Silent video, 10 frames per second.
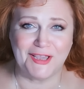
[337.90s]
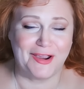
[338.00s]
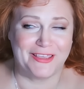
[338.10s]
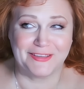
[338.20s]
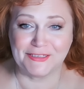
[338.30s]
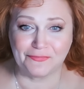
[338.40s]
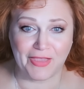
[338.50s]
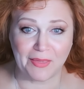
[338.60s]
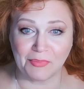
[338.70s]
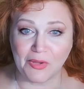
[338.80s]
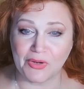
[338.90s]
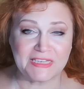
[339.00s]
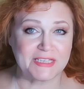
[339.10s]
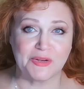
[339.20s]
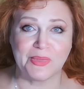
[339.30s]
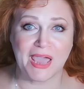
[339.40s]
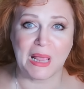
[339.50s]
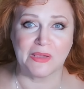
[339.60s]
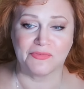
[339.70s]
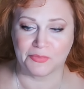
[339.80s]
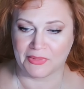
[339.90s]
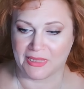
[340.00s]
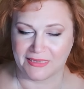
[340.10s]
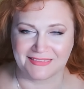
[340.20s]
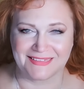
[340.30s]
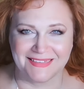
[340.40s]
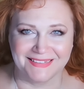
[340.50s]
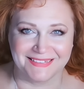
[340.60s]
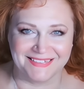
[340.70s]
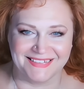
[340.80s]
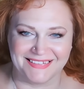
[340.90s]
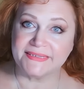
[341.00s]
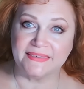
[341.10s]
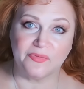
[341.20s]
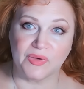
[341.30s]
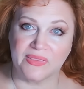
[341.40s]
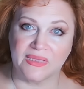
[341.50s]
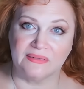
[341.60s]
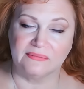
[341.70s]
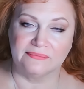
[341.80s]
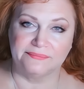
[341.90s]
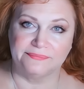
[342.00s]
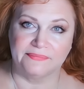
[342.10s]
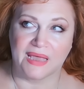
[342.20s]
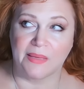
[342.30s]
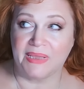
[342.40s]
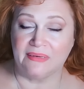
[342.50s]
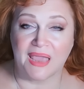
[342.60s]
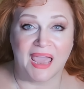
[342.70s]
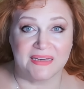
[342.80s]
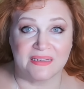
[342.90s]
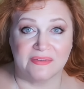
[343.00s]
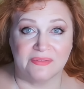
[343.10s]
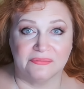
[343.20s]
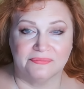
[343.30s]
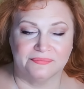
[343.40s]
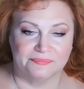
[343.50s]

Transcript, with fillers: I'm sorry, there's a fan blowing. It's going to be all over the place. Just live with it. I mean, I do.